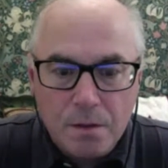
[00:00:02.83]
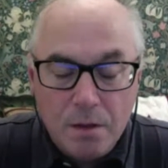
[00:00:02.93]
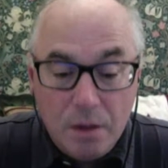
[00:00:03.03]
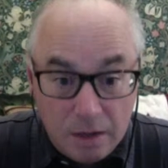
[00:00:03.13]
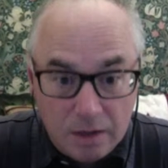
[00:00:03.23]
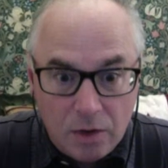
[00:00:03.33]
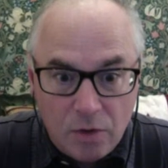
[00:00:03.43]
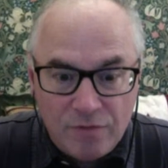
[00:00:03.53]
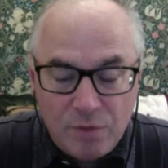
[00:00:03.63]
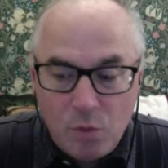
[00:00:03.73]
Hello,
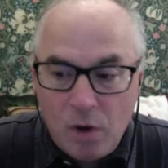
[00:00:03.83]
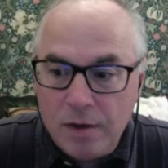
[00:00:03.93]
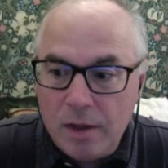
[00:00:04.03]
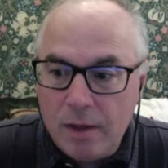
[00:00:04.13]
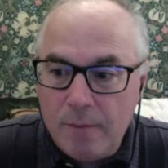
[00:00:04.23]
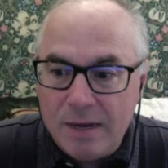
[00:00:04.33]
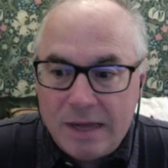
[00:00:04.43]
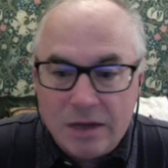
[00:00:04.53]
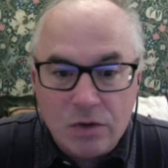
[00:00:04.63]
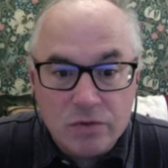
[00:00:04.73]
everyone. Uh,
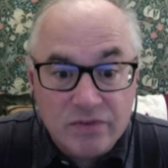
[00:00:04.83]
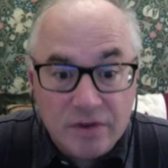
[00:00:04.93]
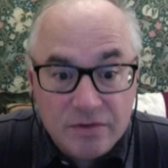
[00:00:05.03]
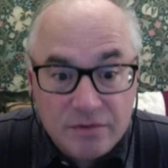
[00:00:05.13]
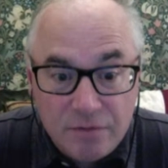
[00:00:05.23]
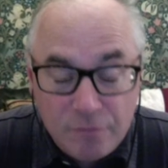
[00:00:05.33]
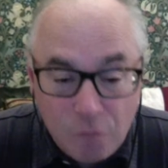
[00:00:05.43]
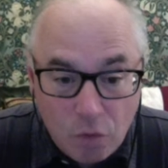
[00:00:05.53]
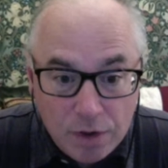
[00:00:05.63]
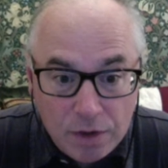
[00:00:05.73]

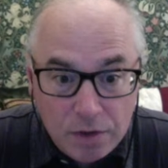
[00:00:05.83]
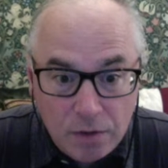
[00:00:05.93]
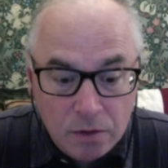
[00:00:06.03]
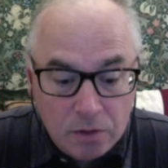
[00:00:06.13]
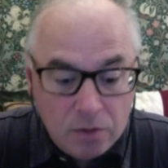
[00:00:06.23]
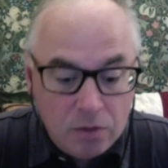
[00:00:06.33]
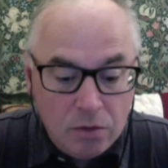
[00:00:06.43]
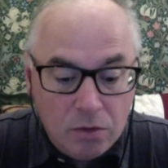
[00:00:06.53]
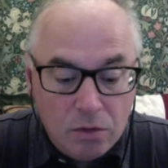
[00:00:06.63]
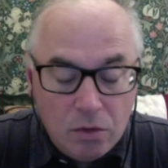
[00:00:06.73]
Maneco64 here,
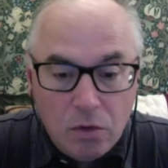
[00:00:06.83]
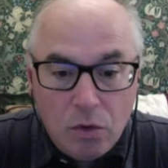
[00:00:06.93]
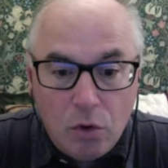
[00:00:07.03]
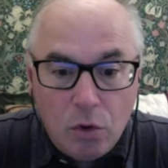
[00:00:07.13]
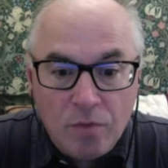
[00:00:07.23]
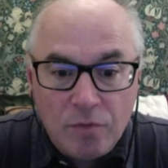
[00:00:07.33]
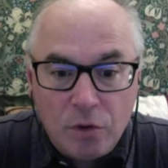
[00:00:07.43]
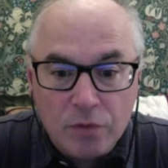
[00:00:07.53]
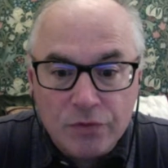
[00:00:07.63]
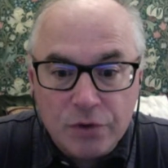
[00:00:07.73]
home of
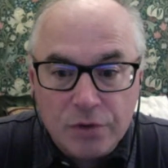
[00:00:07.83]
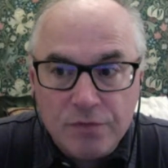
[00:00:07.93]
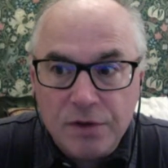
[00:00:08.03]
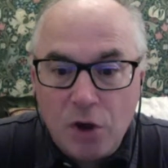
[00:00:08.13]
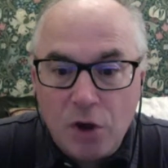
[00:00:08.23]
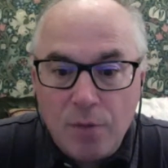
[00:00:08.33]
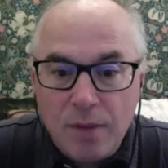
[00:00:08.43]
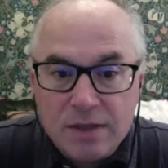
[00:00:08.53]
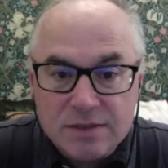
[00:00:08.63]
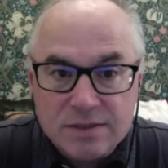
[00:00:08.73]
alternative
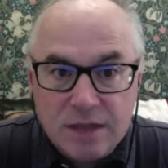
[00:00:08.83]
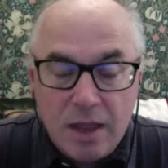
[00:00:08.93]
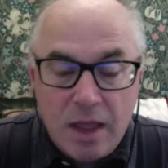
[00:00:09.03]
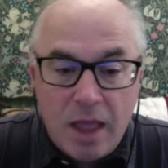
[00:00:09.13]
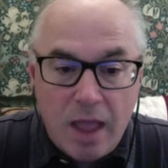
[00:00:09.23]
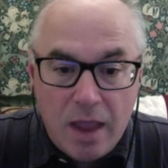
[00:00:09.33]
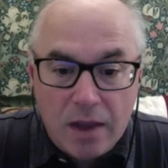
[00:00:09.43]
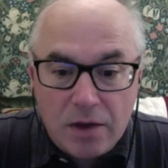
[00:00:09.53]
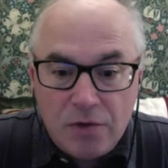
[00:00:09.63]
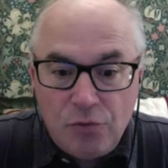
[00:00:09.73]
economics and
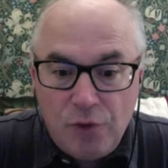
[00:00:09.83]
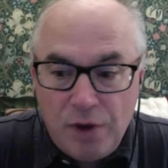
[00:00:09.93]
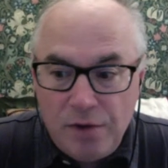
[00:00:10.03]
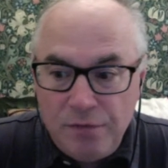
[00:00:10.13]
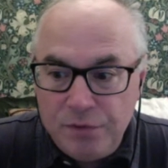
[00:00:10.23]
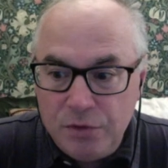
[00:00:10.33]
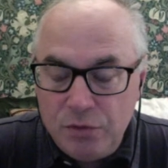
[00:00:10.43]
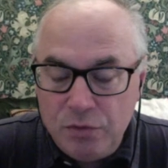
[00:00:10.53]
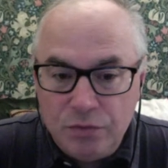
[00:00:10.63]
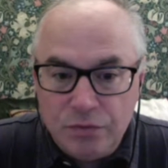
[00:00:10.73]
contrarian
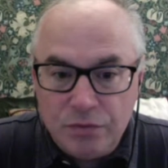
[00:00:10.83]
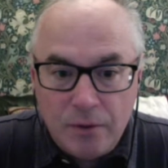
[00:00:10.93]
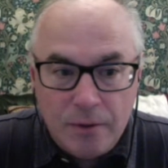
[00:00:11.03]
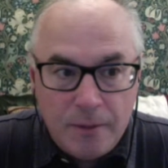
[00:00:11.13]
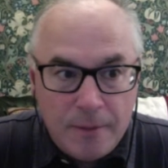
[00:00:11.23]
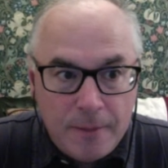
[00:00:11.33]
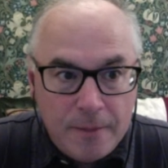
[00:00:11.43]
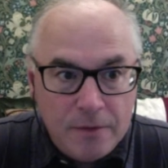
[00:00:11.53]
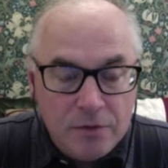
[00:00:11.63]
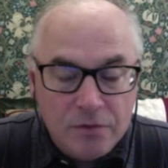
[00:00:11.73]
views.
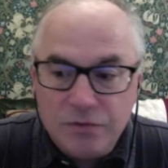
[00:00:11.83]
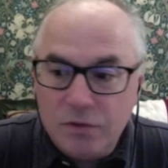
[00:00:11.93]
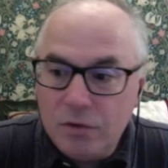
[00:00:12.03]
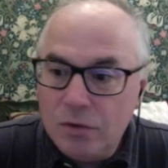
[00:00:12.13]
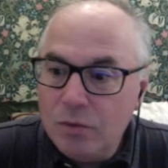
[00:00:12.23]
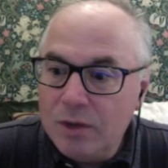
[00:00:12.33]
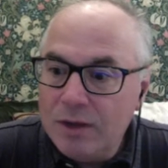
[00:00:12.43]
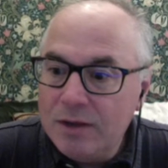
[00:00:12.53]
So, uh,